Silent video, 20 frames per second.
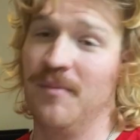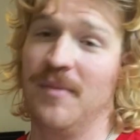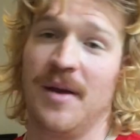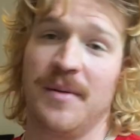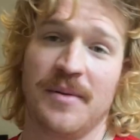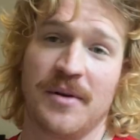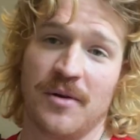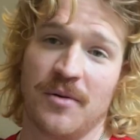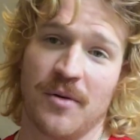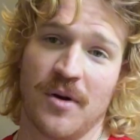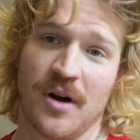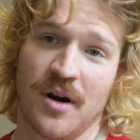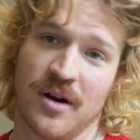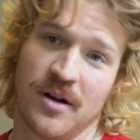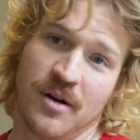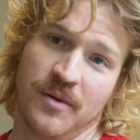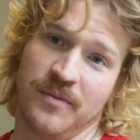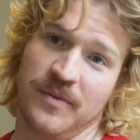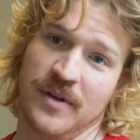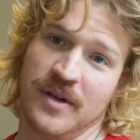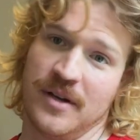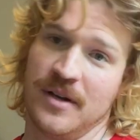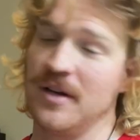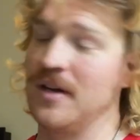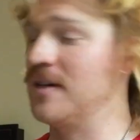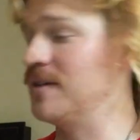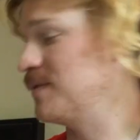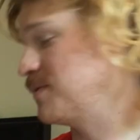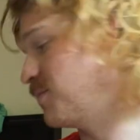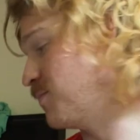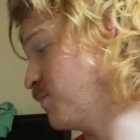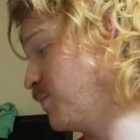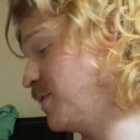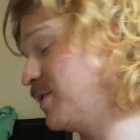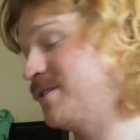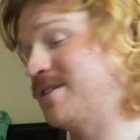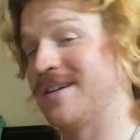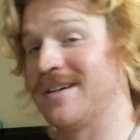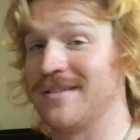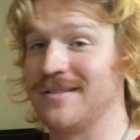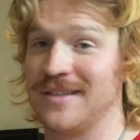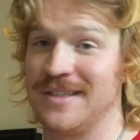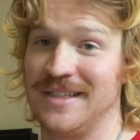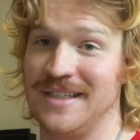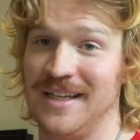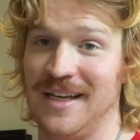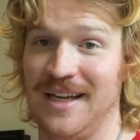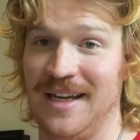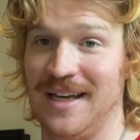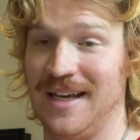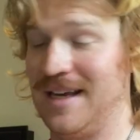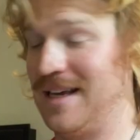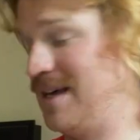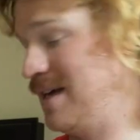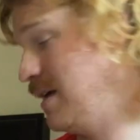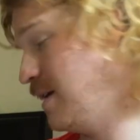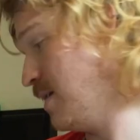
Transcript: maybe it'll work. Hopefully it does. We shall see.